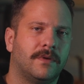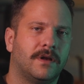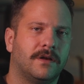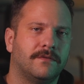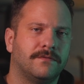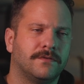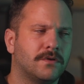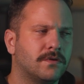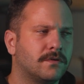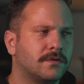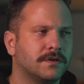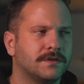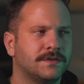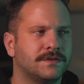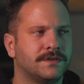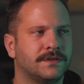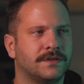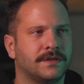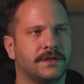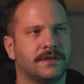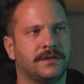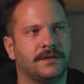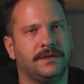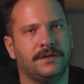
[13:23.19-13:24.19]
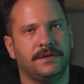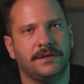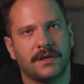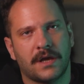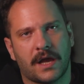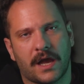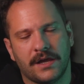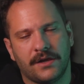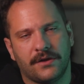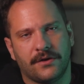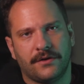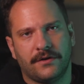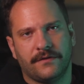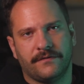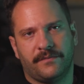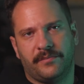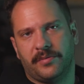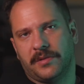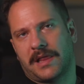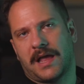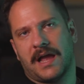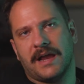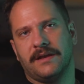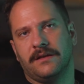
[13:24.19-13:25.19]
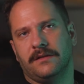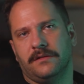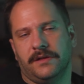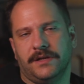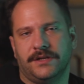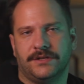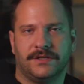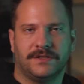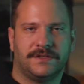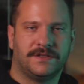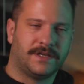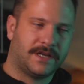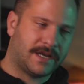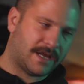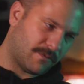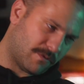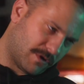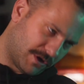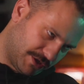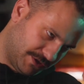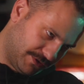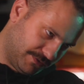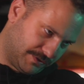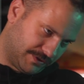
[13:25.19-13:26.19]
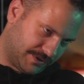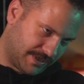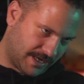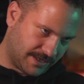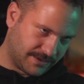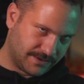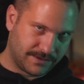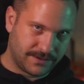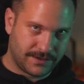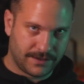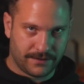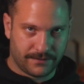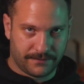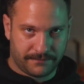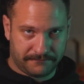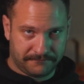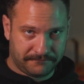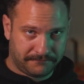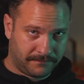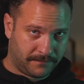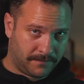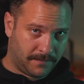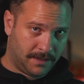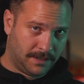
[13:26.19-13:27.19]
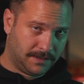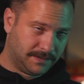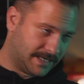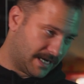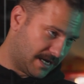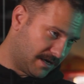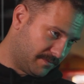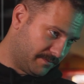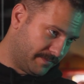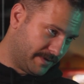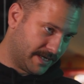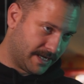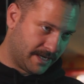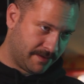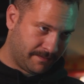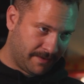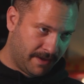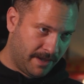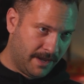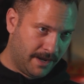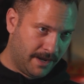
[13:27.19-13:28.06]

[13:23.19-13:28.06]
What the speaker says: Of course, I could have blindly just said, I want to do stage 2, downpipe,